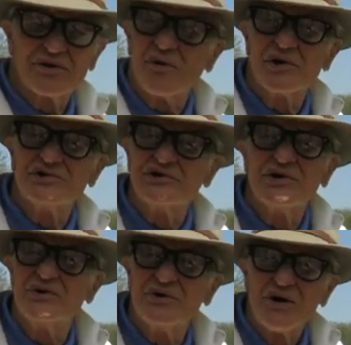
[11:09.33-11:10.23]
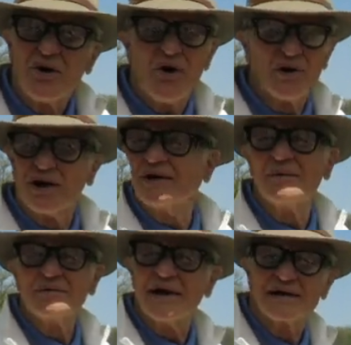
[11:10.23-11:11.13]
and always do all
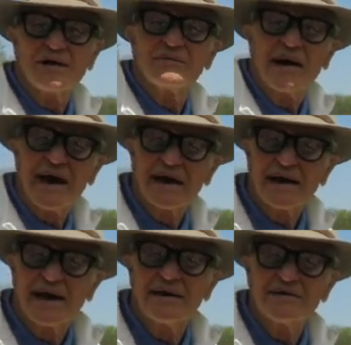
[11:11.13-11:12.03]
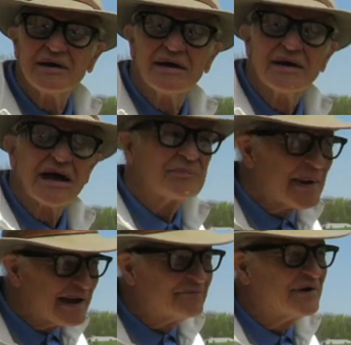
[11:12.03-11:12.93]
alumni to come back and
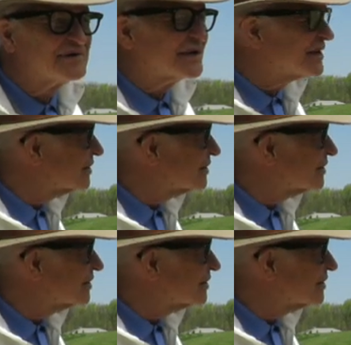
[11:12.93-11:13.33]
pay a visit